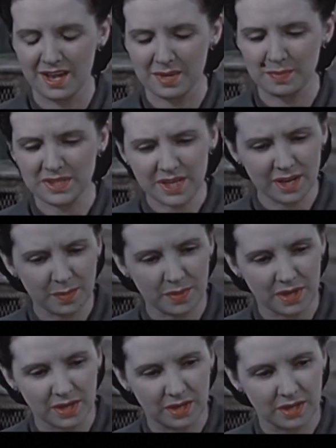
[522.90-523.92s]
Uh, but tell
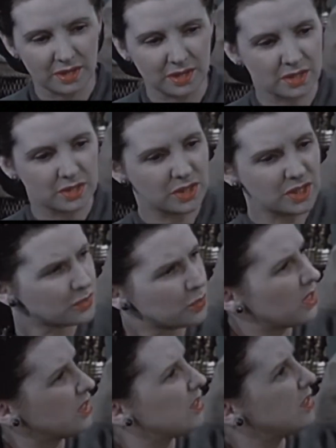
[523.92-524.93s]
me, just
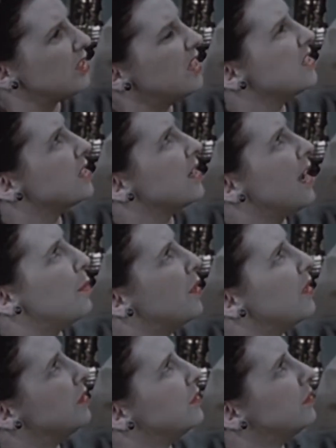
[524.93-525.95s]
what is
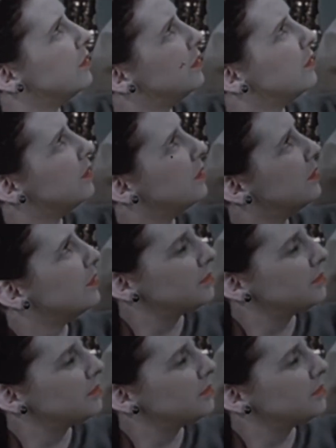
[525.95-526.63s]
glamour? Well,